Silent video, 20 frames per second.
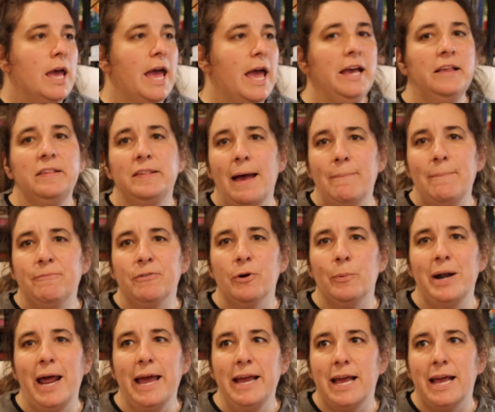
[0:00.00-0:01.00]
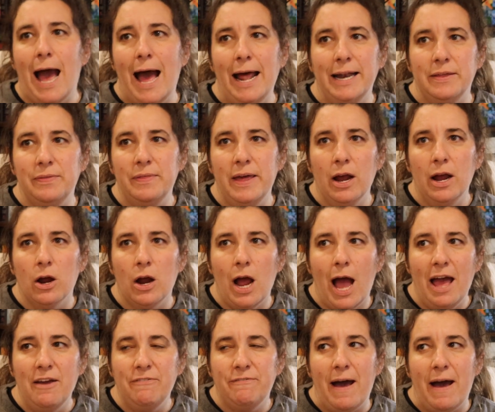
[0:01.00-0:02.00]
Except for when I got in there,
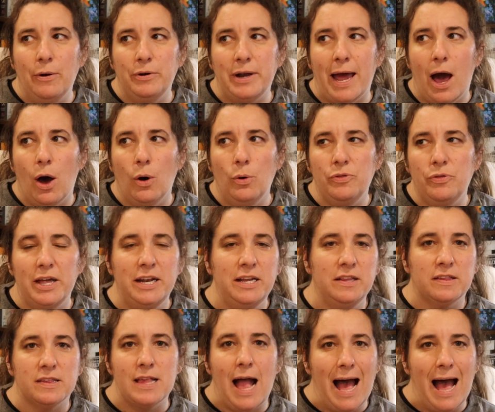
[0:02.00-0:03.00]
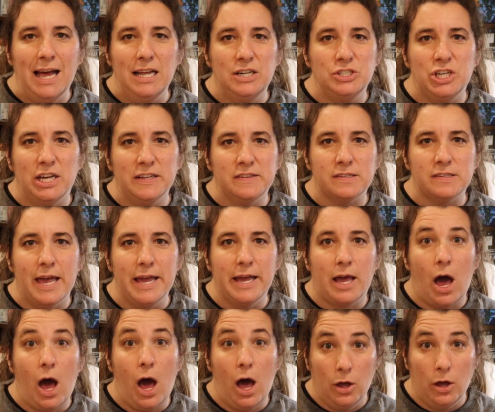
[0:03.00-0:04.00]
I found out that it's not just
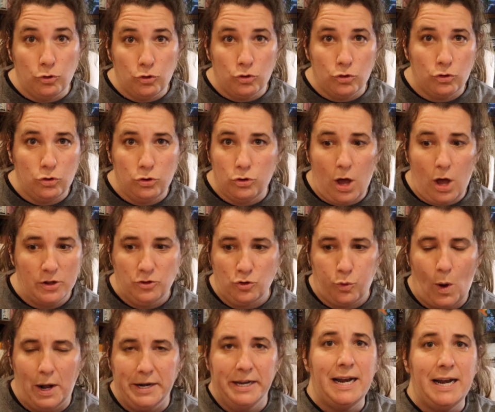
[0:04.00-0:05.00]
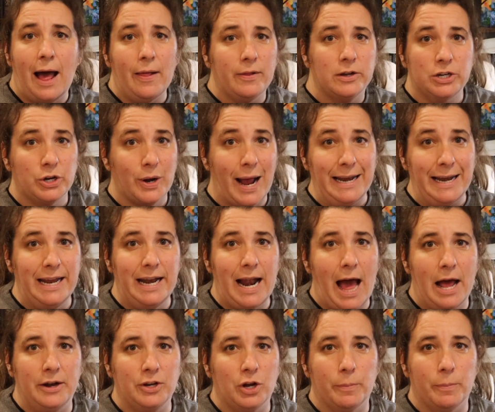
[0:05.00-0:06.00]
like a $20 credit
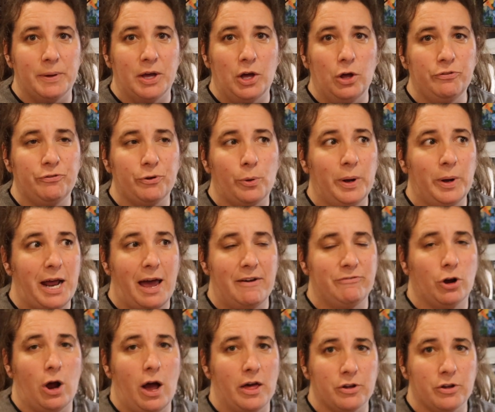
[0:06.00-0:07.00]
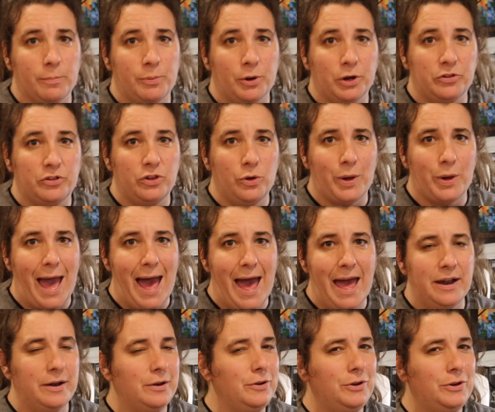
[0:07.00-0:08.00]
on your bill for whatever other books you
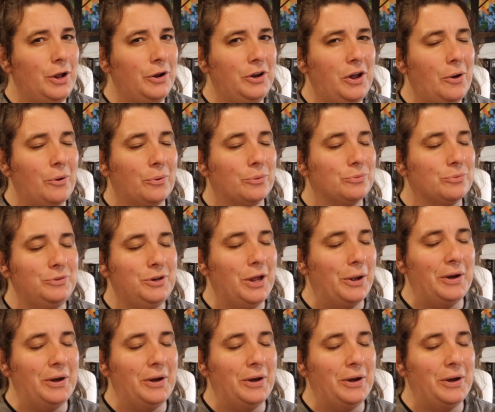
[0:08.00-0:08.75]
get. No.